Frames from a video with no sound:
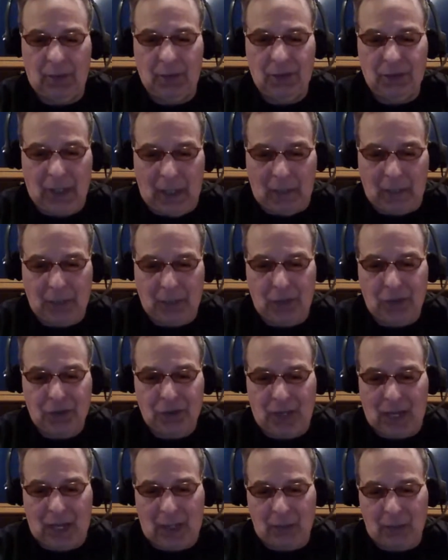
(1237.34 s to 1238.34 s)
On top of their
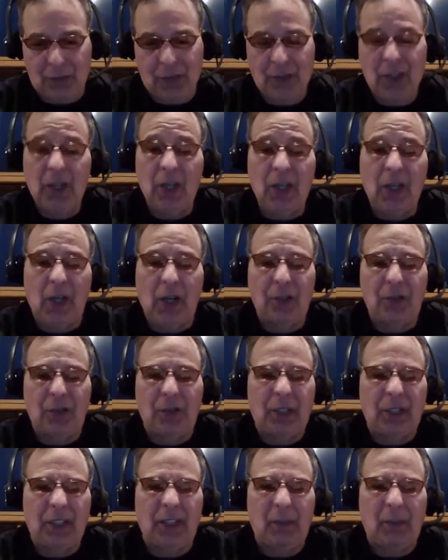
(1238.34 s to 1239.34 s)
salaries. Are you
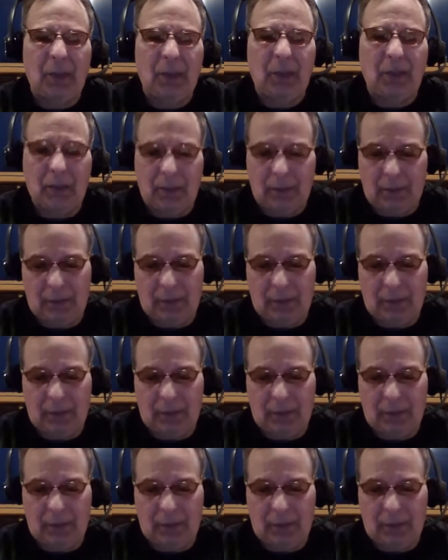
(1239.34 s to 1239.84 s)
kidding me?